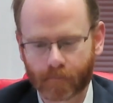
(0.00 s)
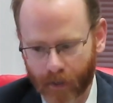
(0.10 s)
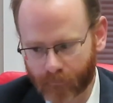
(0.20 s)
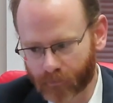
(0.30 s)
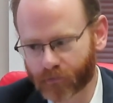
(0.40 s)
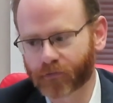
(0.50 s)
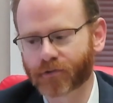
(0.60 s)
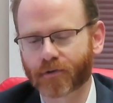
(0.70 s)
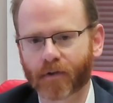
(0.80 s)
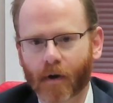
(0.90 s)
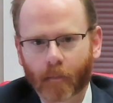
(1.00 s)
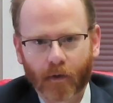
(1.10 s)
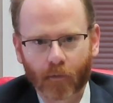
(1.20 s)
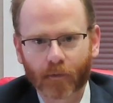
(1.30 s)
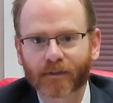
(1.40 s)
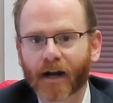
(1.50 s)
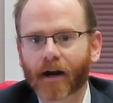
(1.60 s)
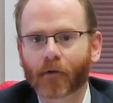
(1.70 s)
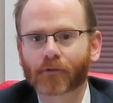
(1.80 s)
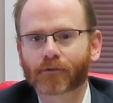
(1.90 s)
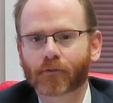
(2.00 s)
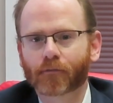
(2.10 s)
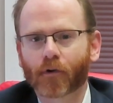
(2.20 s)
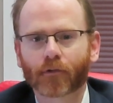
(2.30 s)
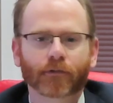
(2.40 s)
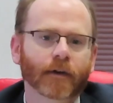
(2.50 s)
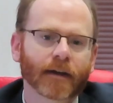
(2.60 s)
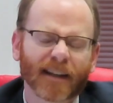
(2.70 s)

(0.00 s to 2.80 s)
painful decision that I'm going to retire on June 1st.